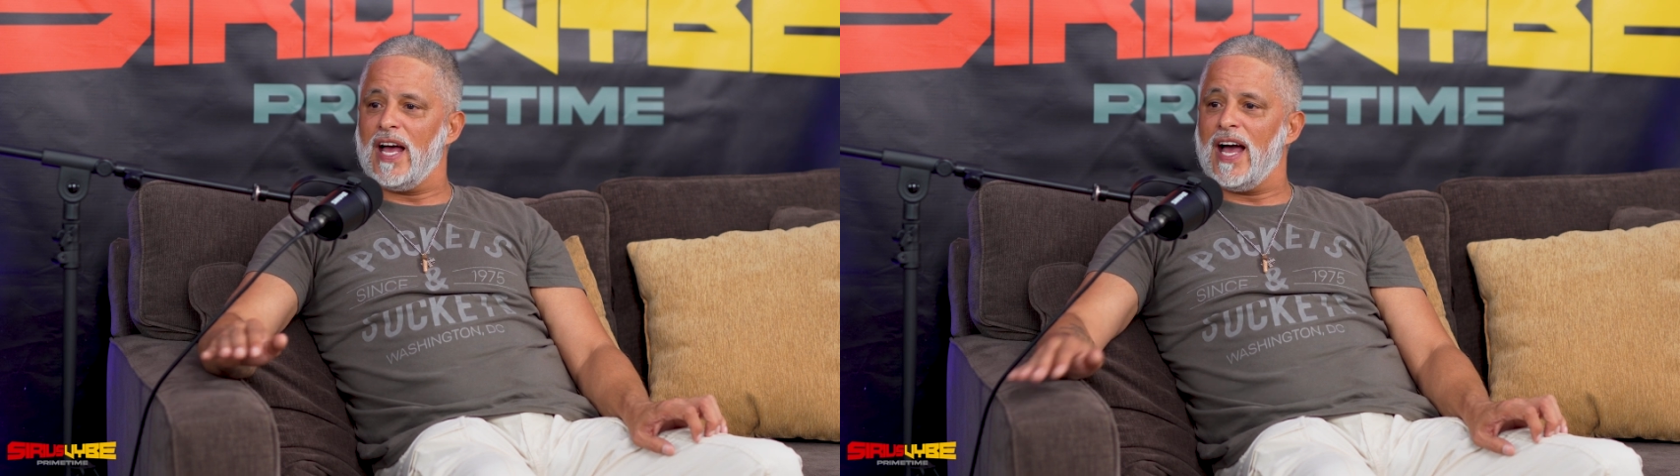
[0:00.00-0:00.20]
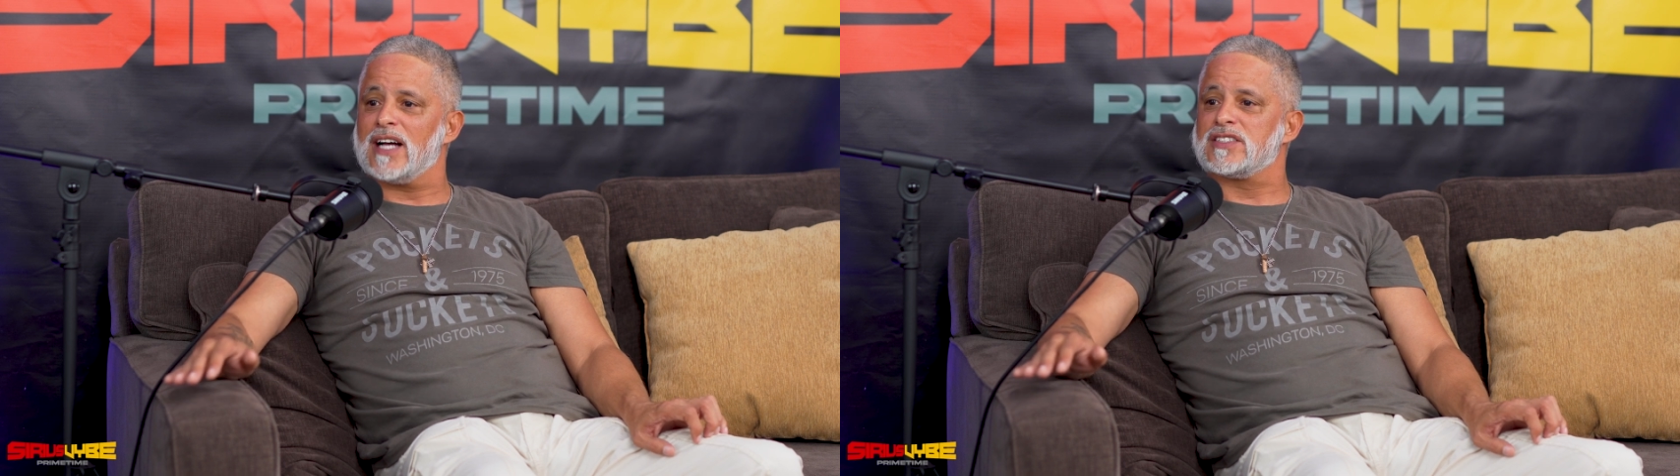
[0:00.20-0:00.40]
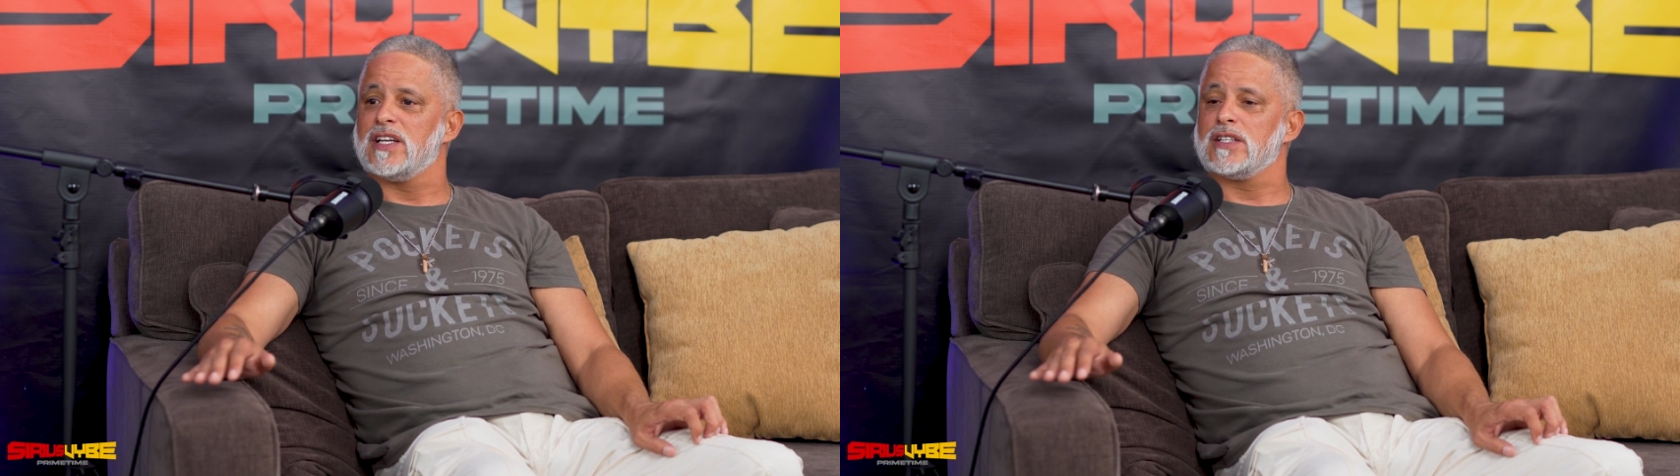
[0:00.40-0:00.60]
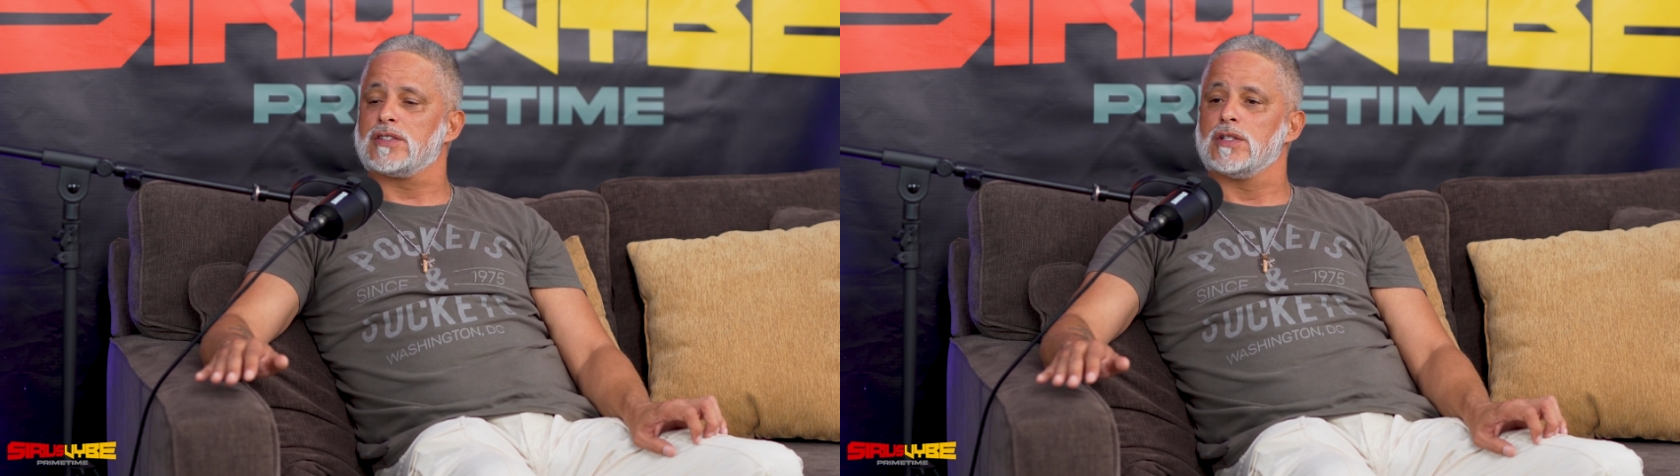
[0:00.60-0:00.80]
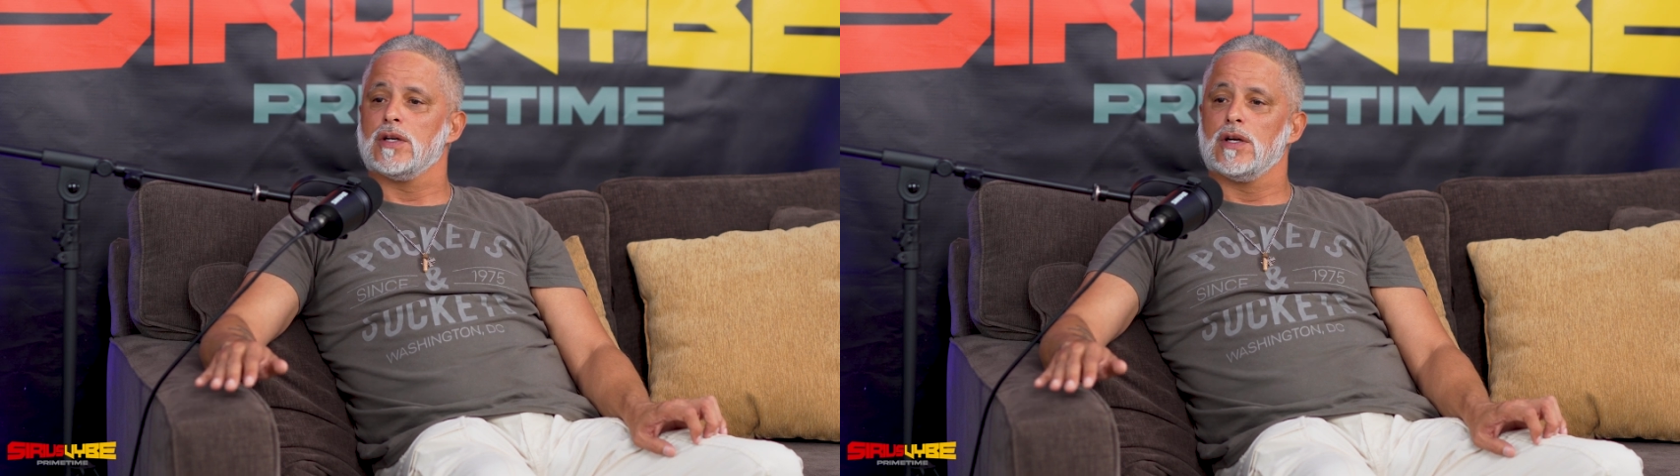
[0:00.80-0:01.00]

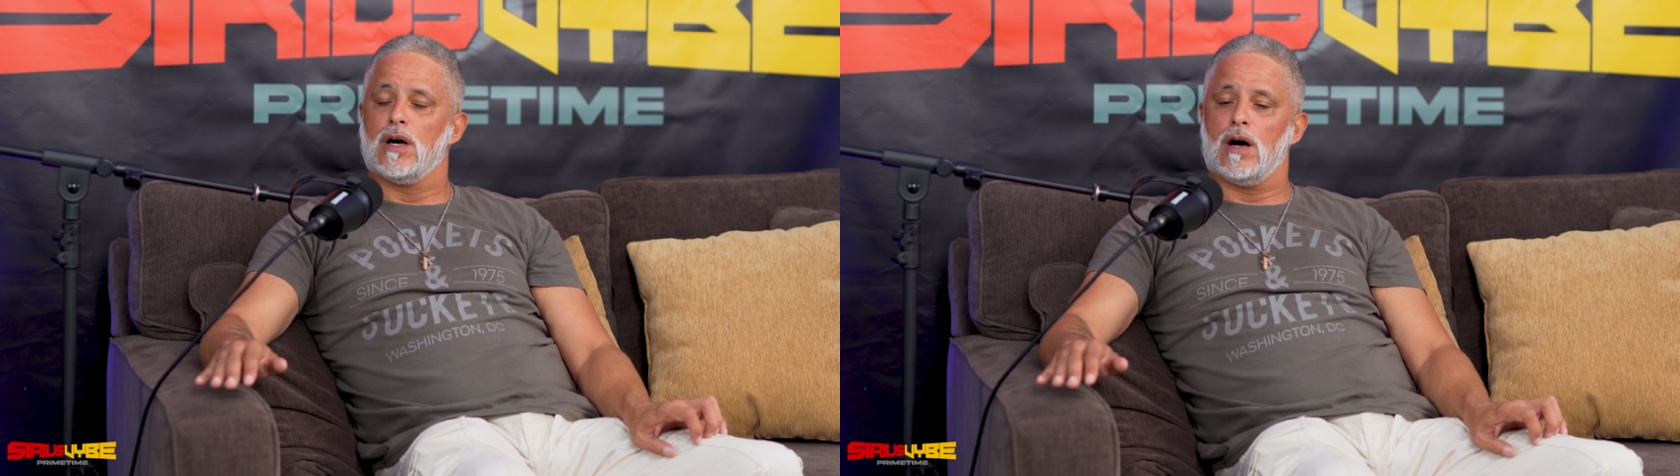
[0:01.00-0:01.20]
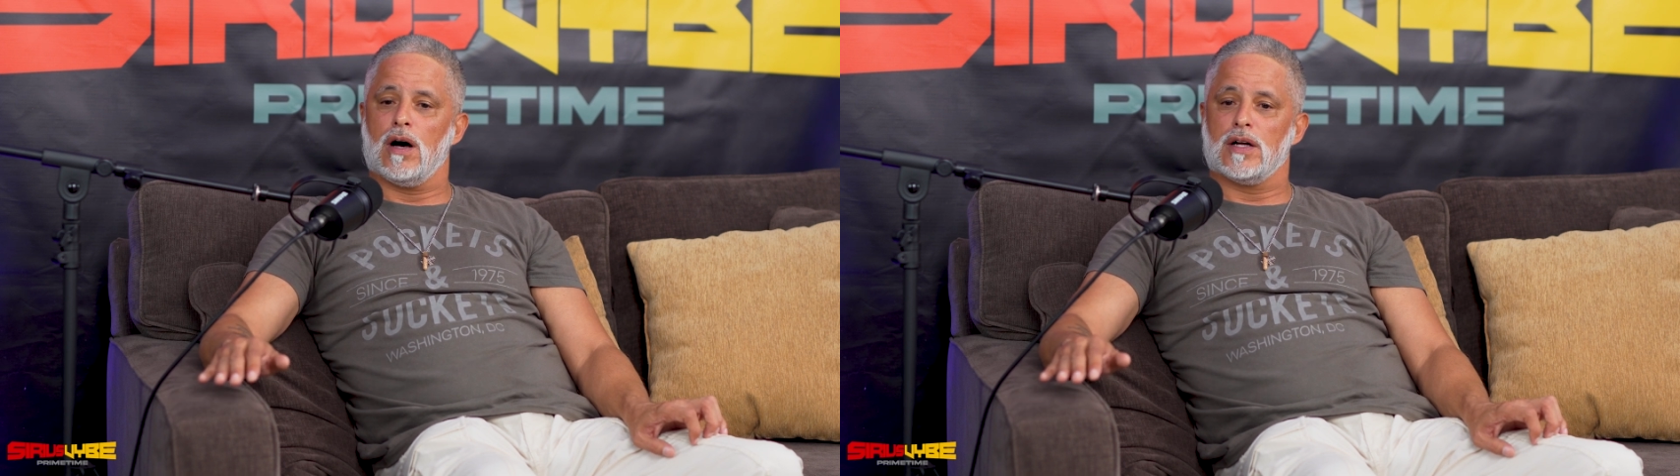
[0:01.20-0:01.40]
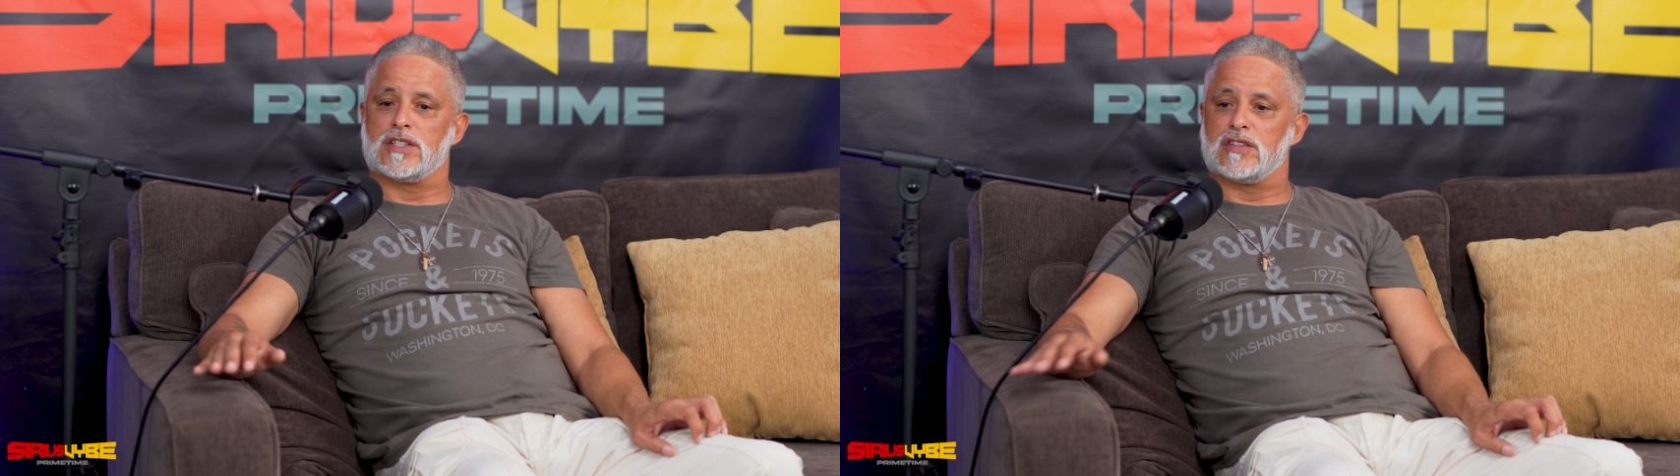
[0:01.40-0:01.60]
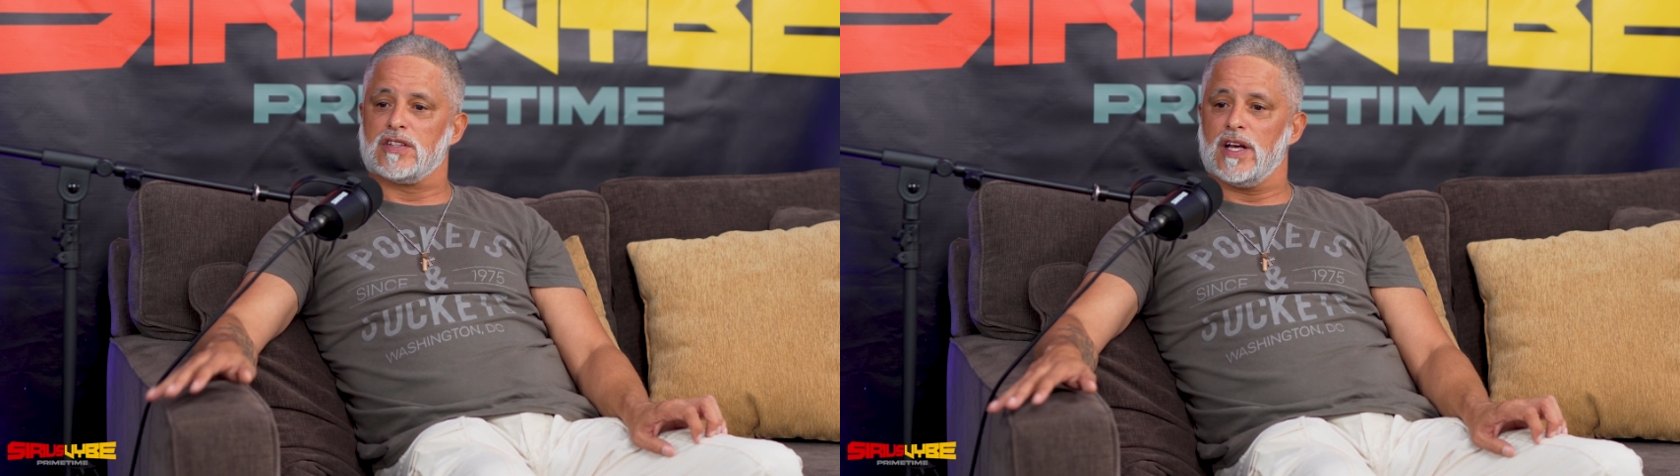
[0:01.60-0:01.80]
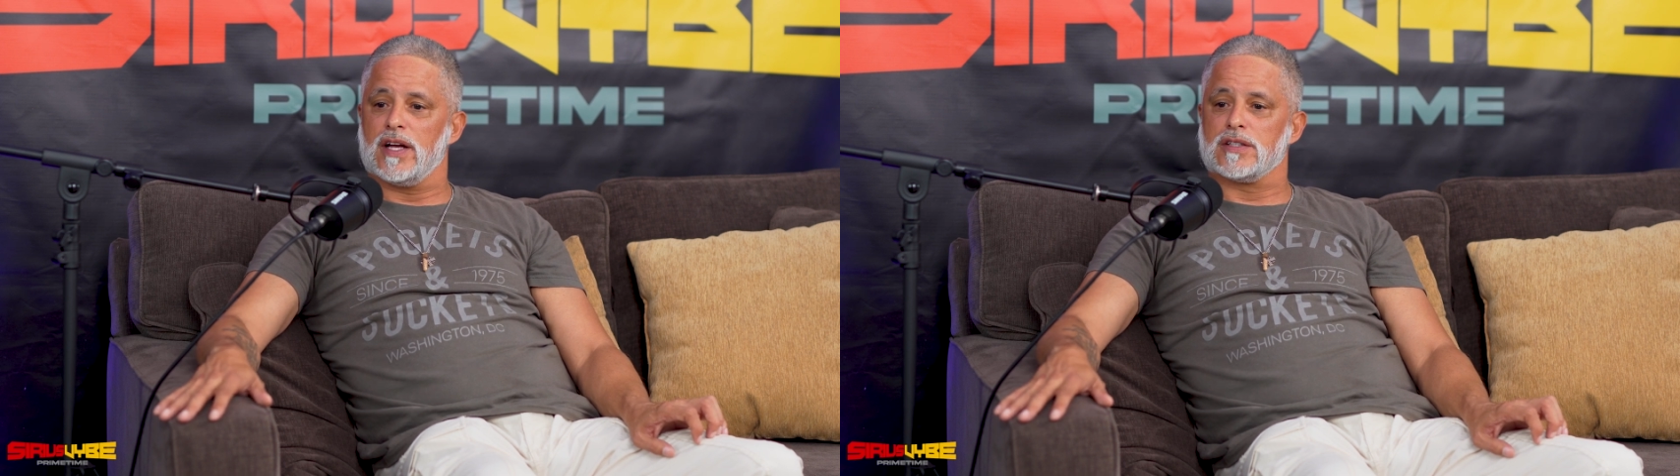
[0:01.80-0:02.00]
access to
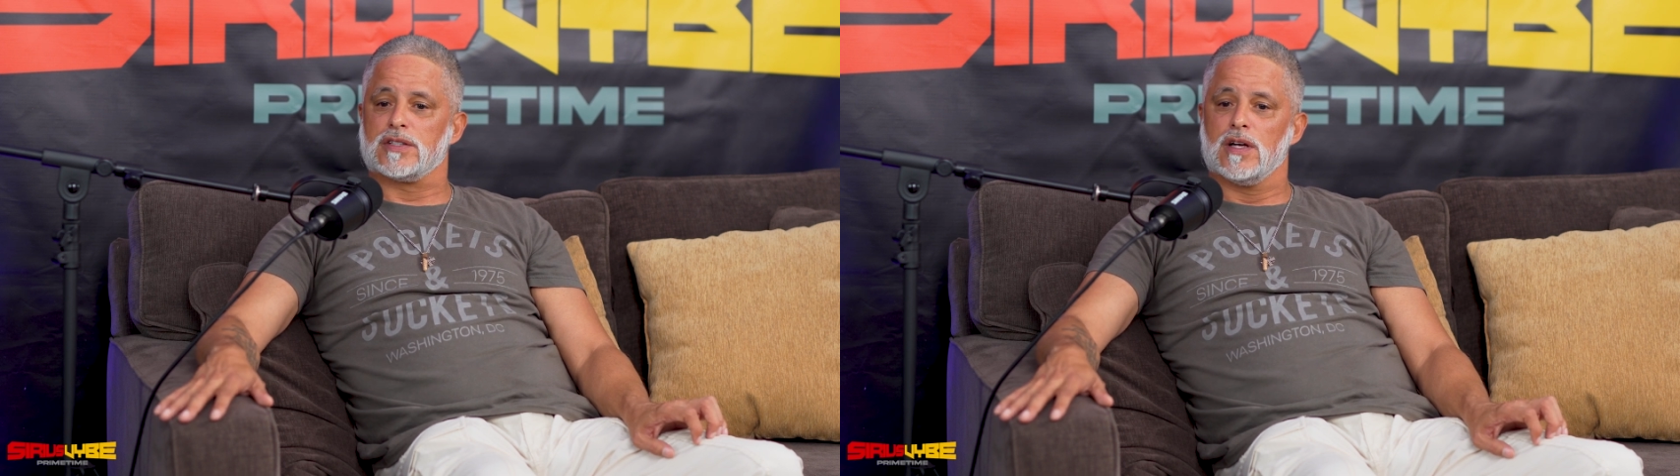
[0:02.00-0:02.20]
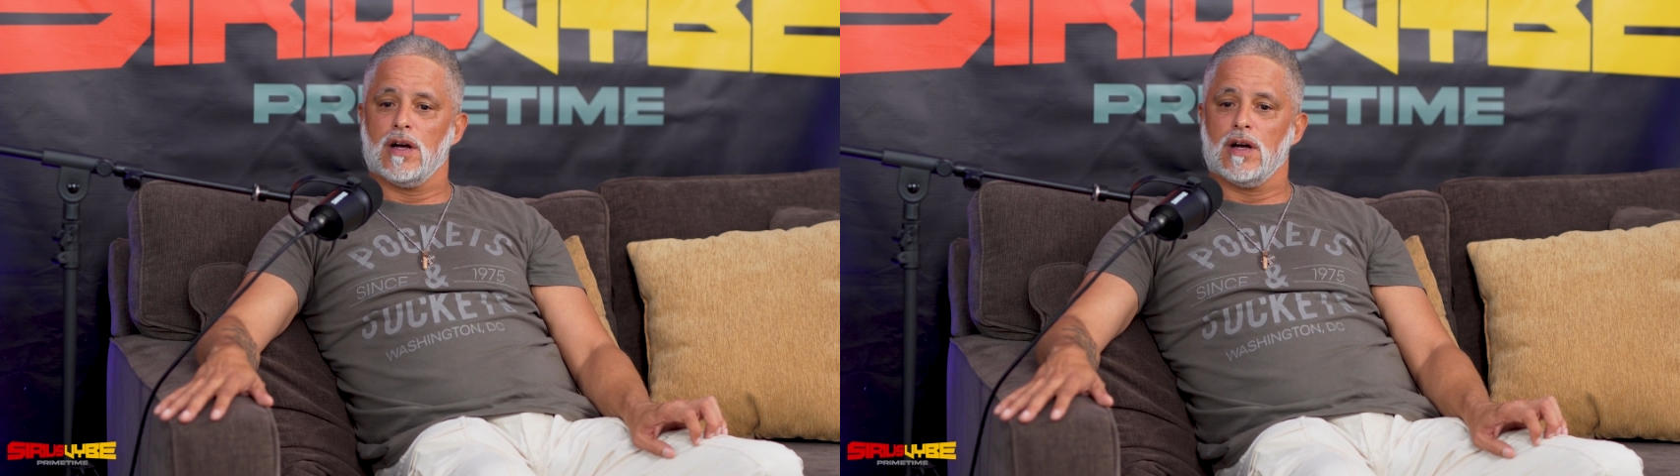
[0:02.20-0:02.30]
things.